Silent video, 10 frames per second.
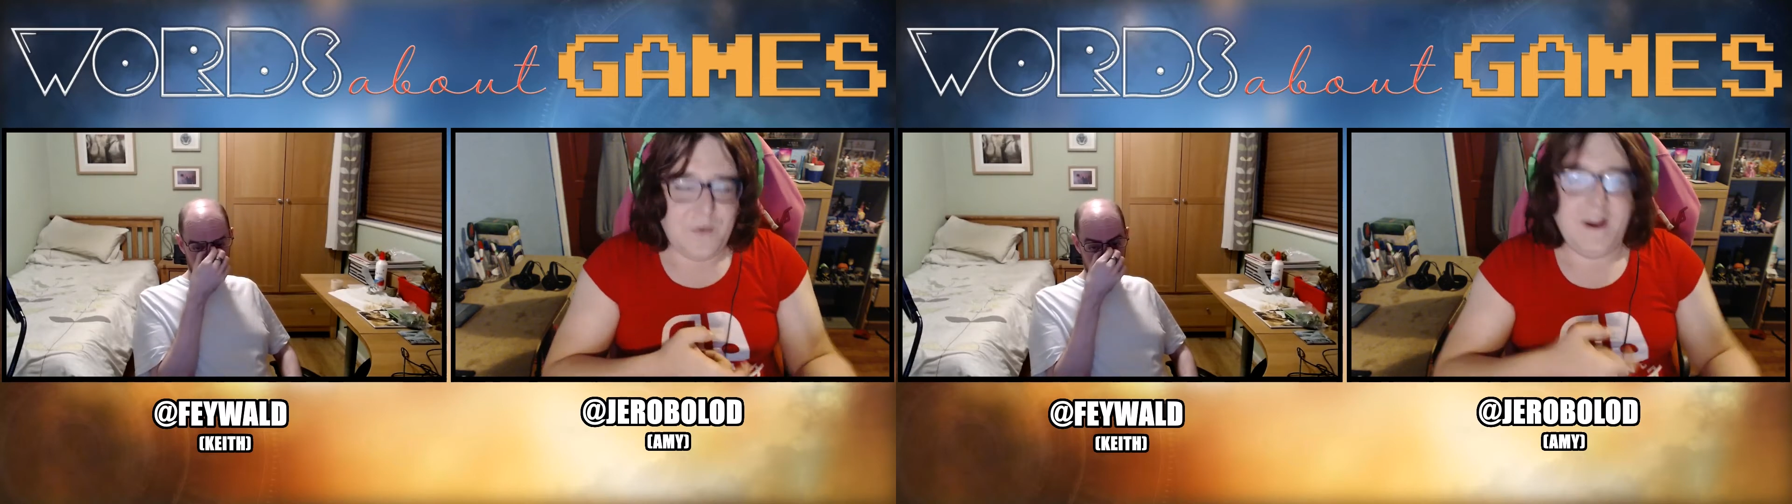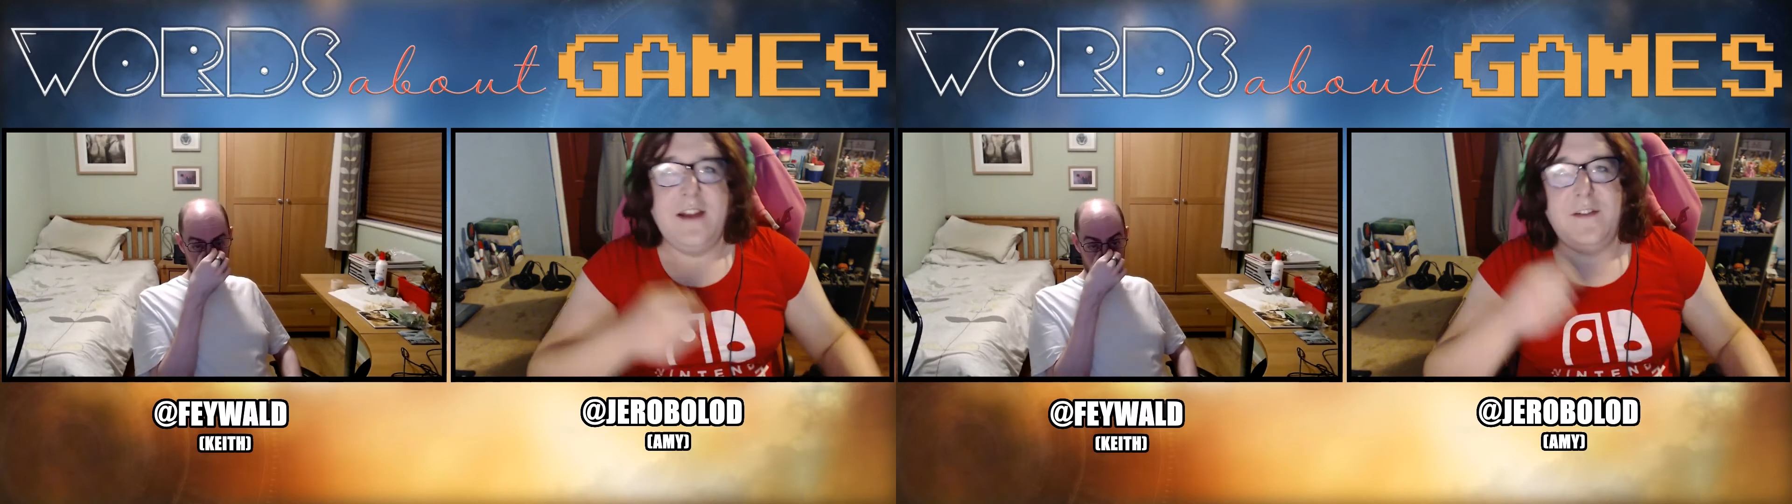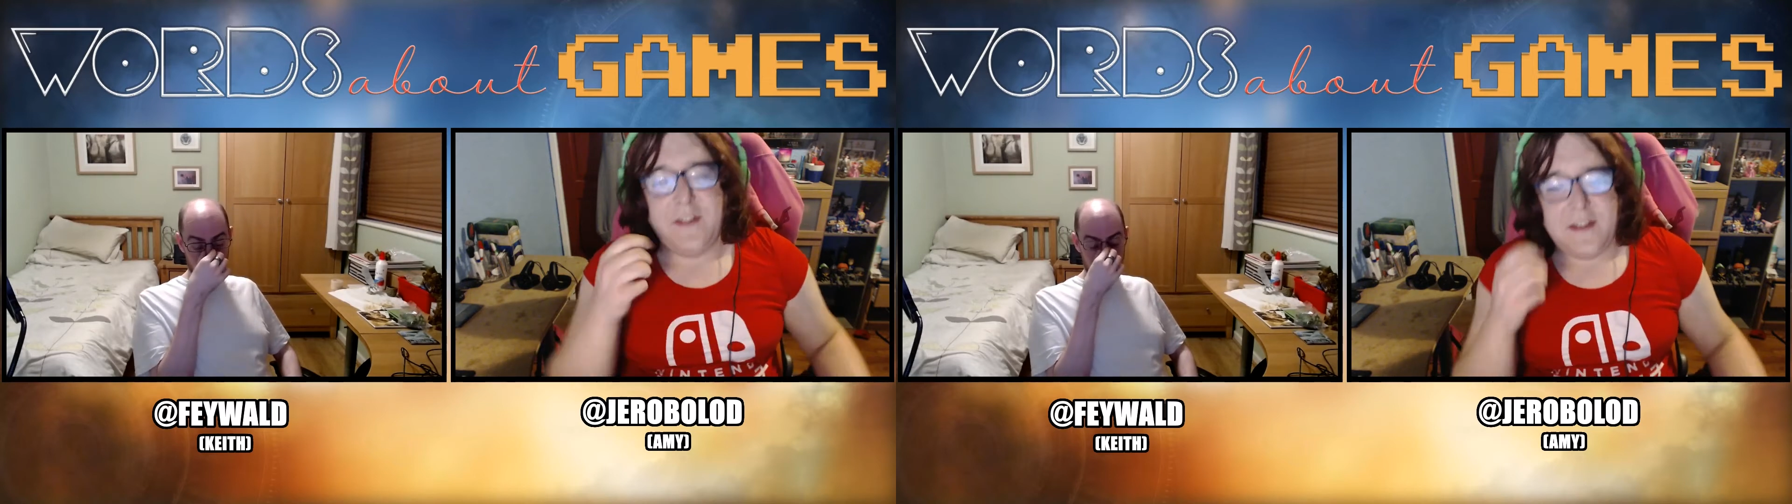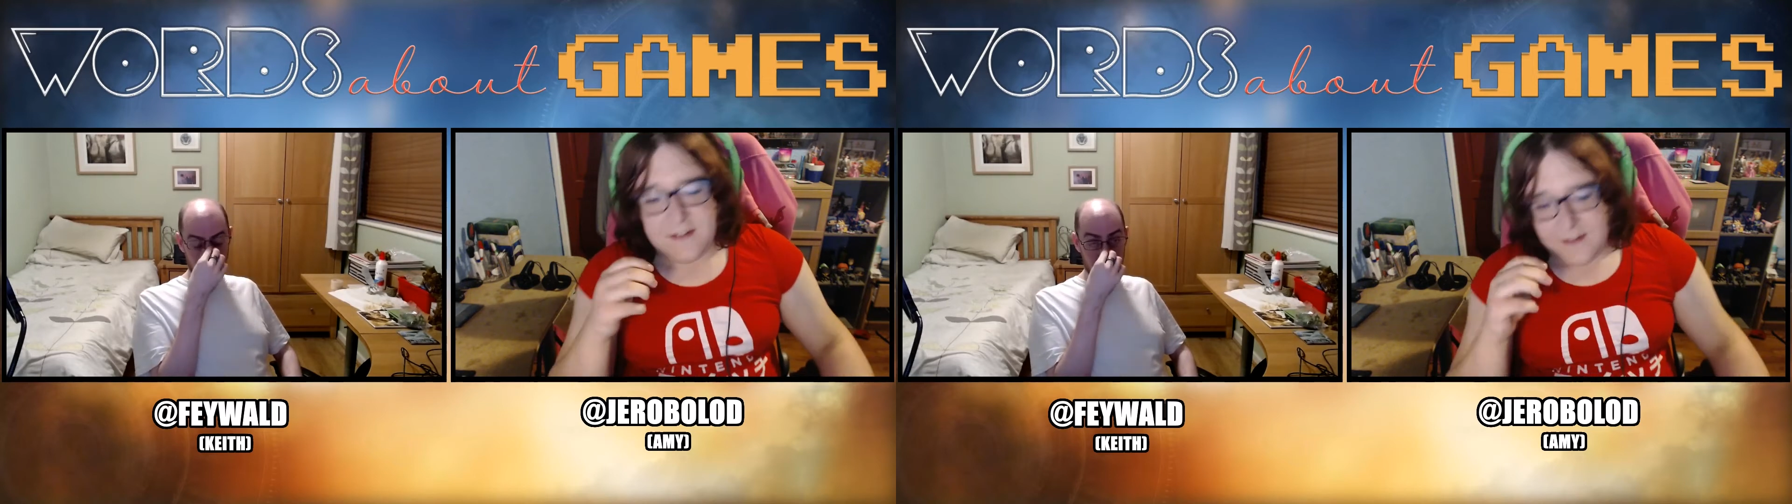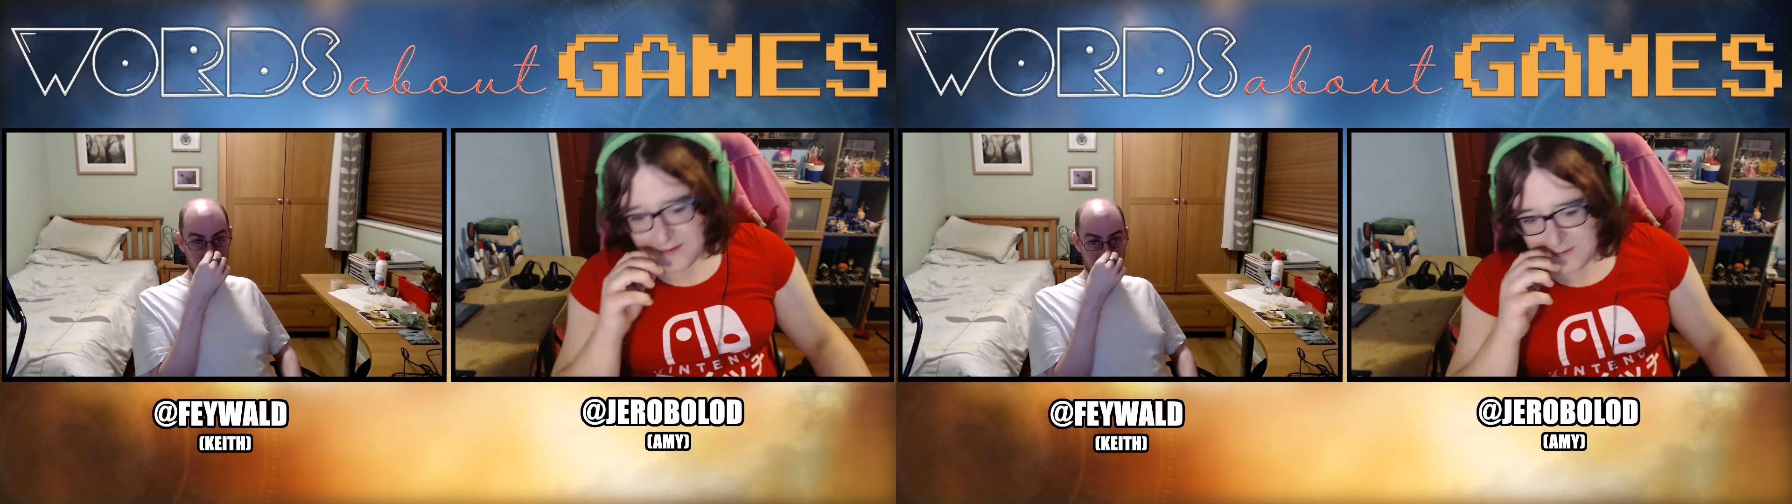waiting for
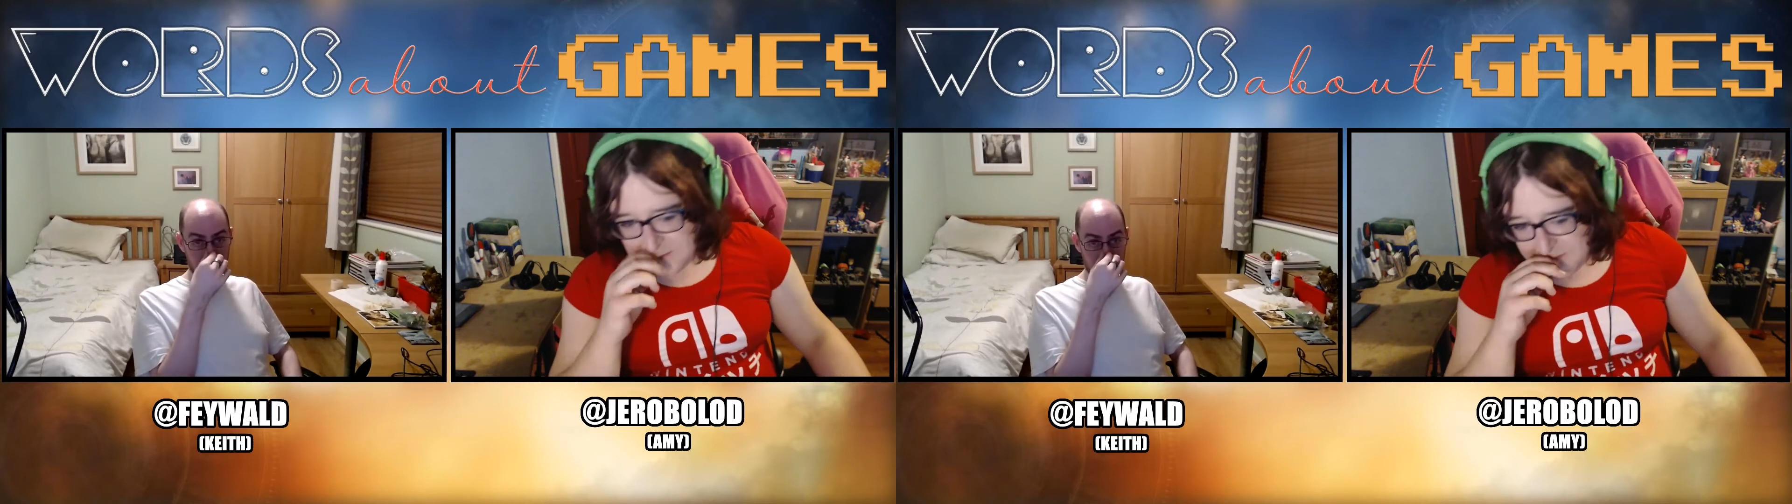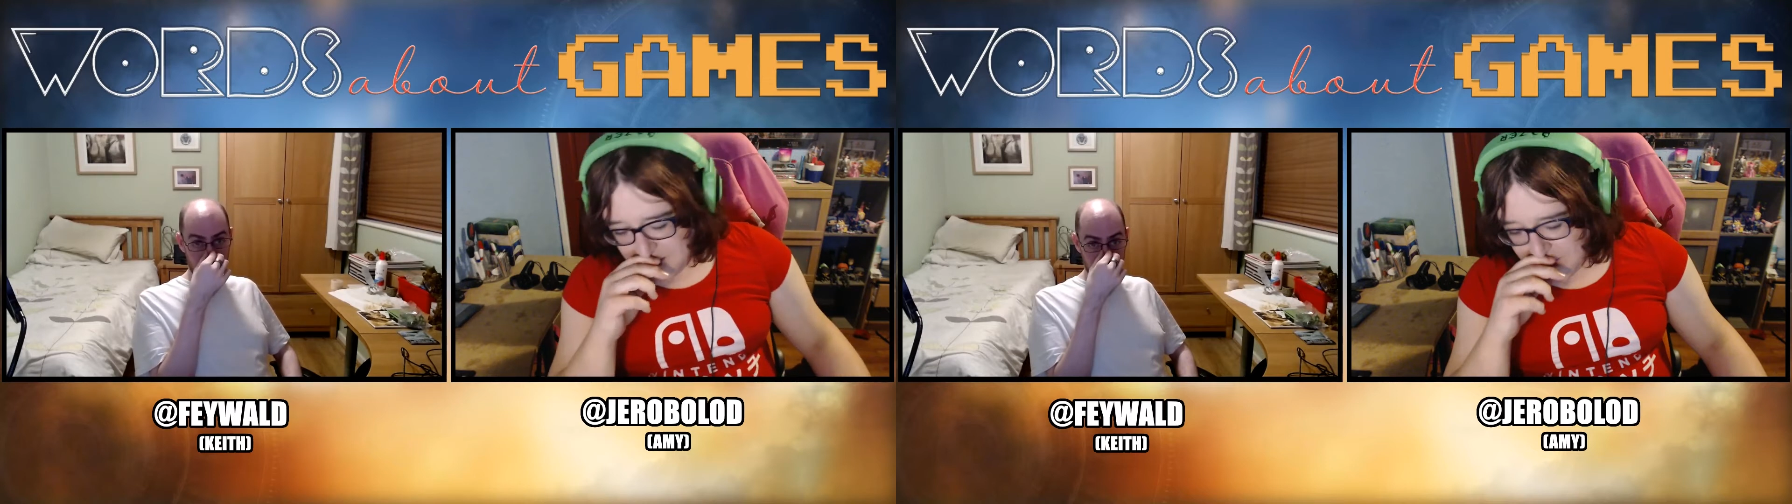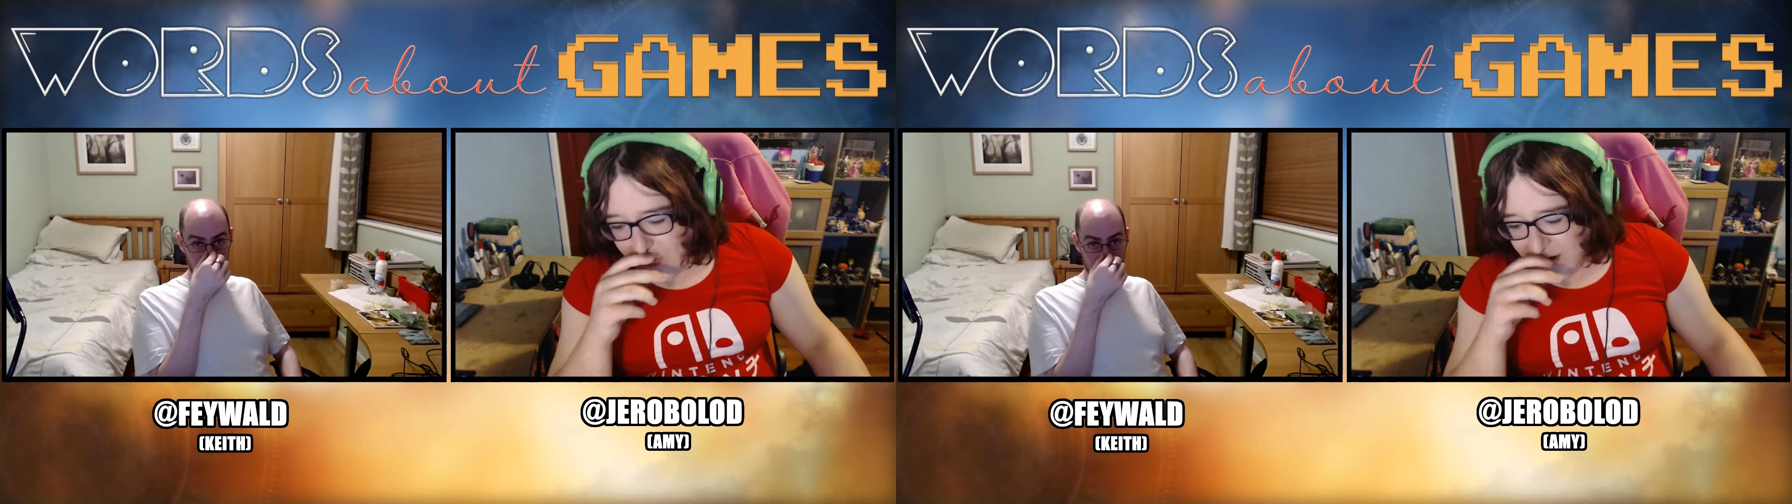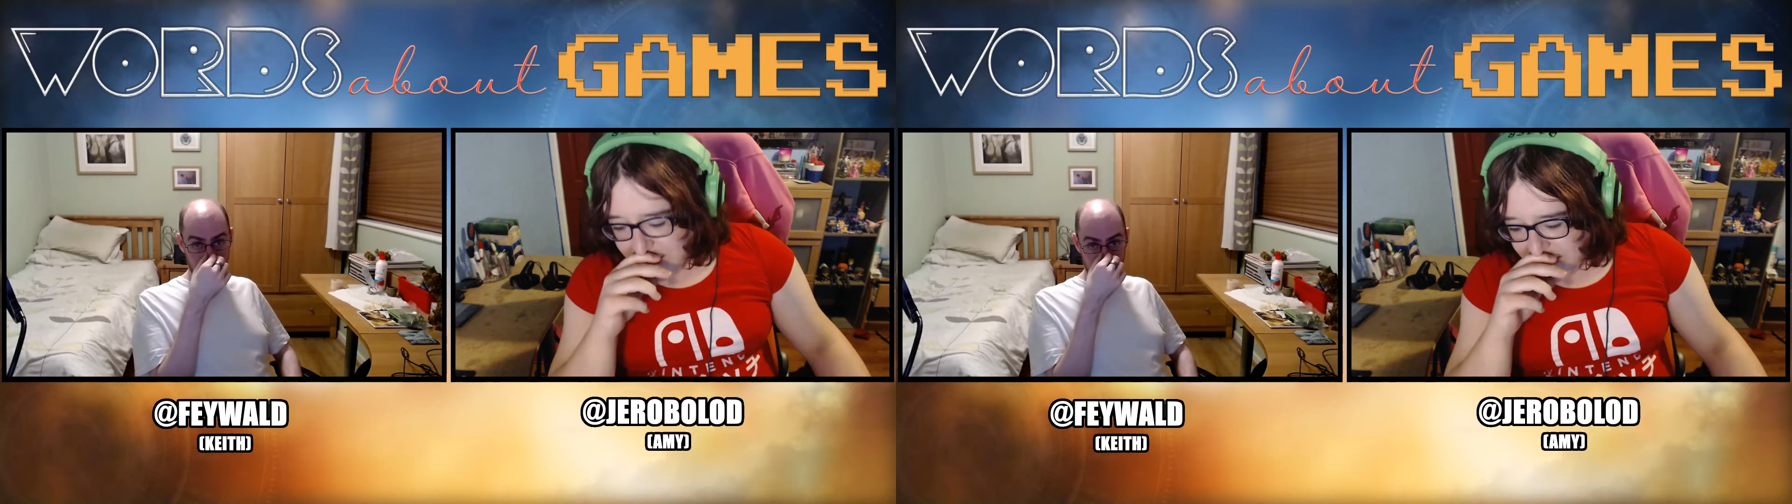the